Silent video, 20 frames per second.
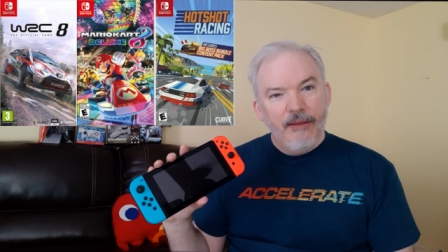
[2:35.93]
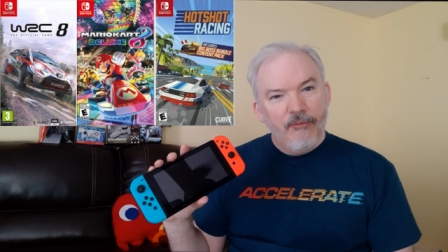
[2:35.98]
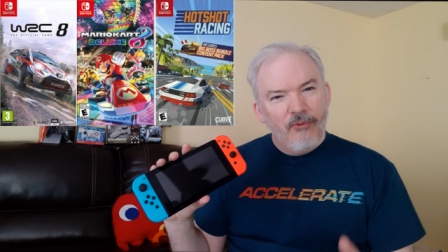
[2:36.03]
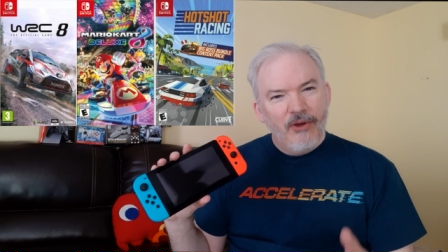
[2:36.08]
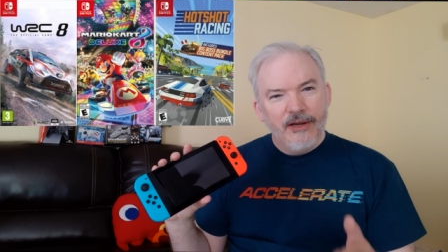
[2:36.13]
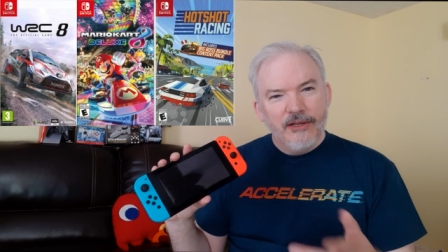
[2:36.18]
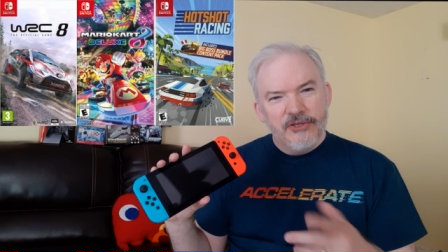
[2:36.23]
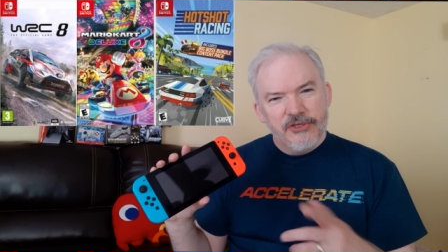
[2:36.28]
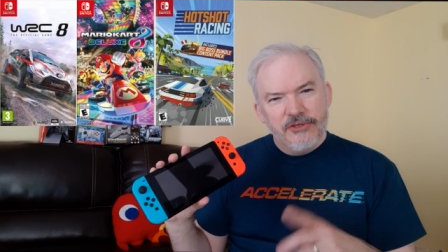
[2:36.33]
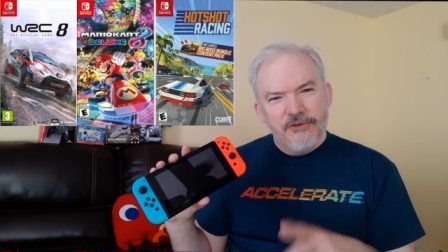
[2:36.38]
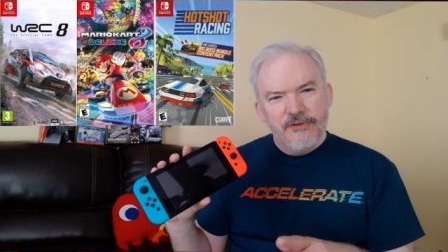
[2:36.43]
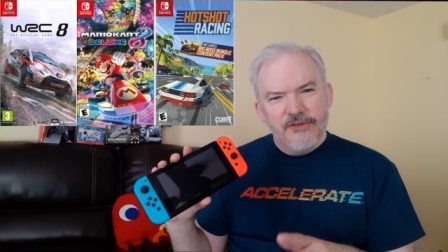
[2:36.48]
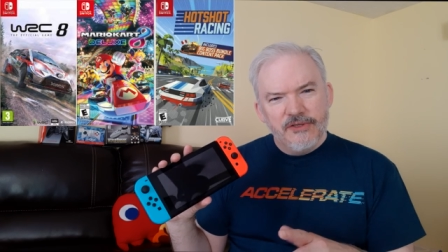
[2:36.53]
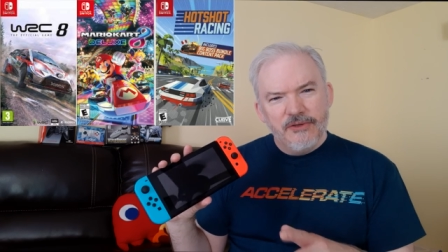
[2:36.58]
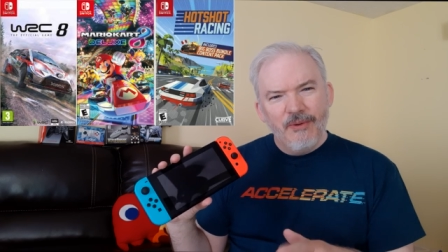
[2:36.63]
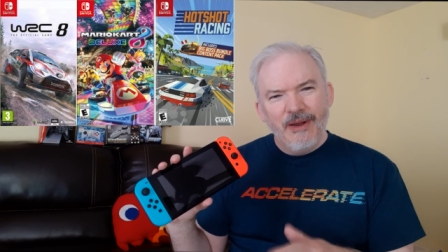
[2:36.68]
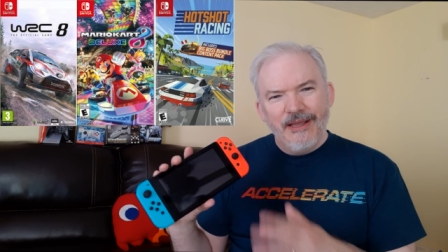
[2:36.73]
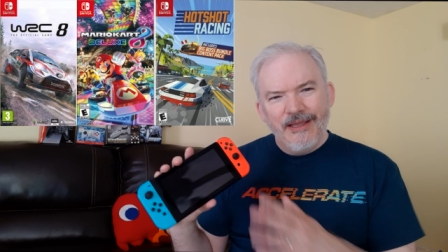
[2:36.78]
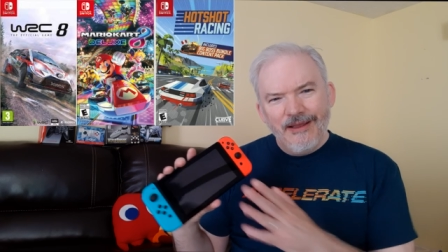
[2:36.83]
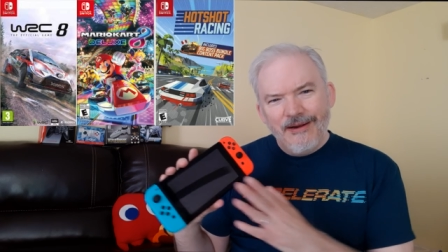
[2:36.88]
want to choose,
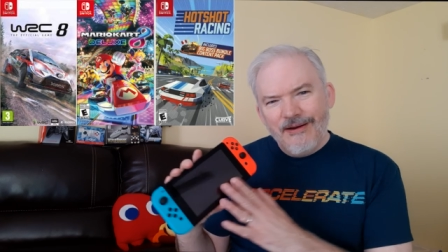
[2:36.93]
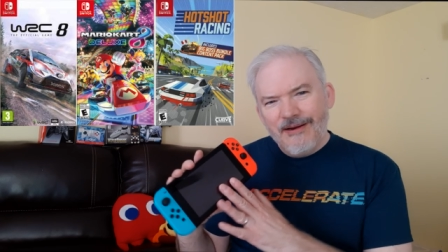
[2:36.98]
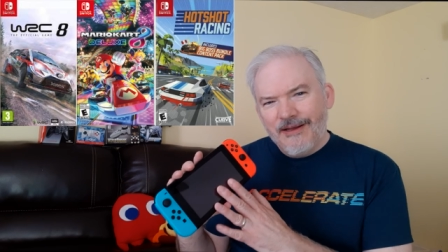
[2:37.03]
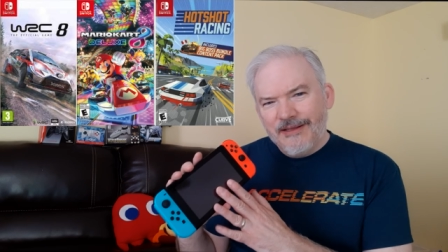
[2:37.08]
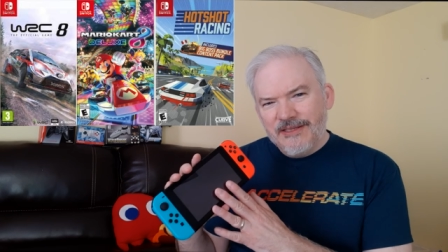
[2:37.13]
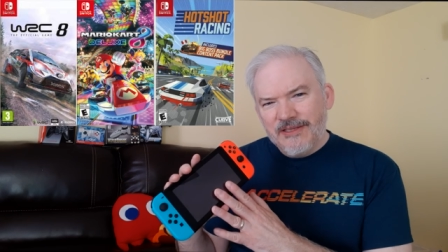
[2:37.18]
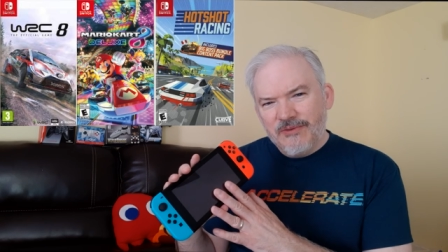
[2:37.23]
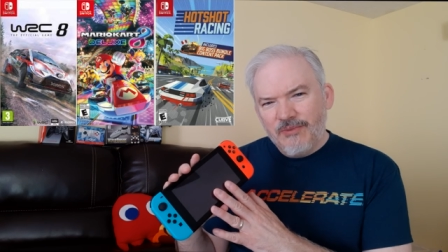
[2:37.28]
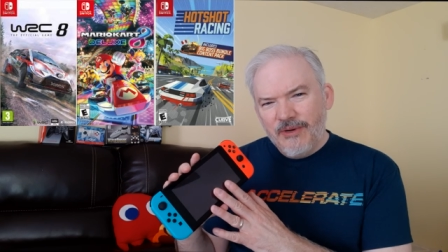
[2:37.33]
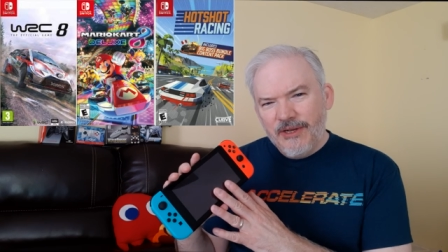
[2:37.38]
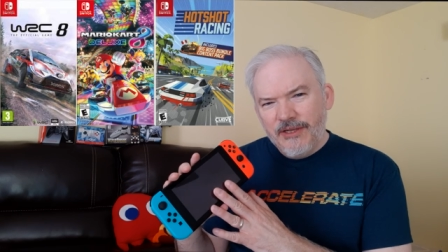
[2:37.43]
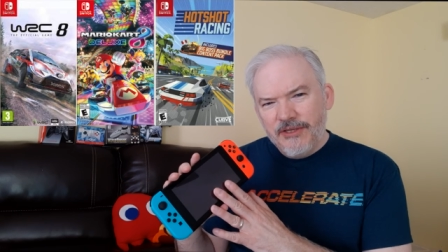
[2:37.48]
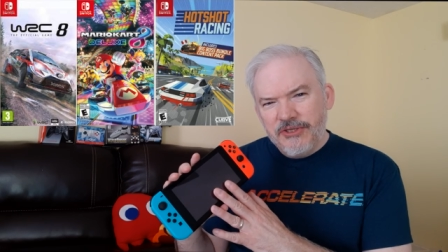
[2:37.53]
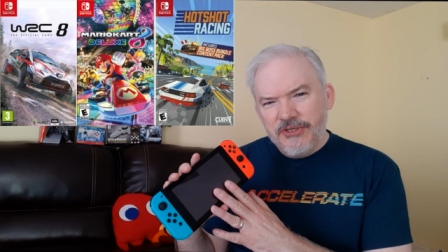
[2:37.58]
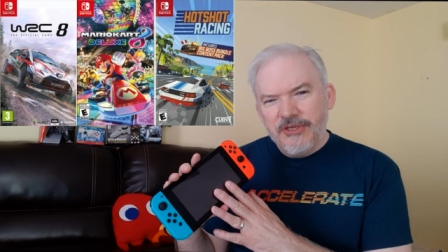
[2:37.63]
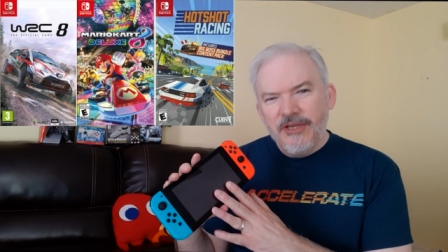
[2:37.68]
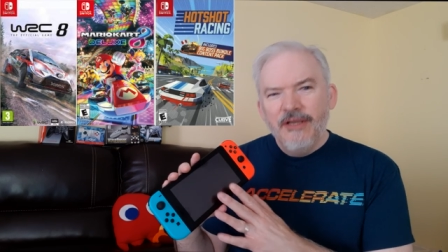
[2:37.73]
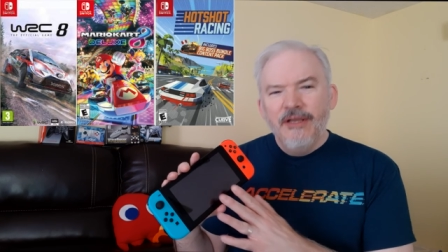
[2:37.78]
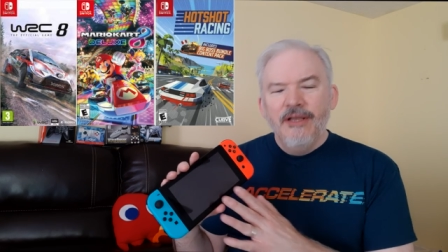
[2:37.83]
do I get it on Switch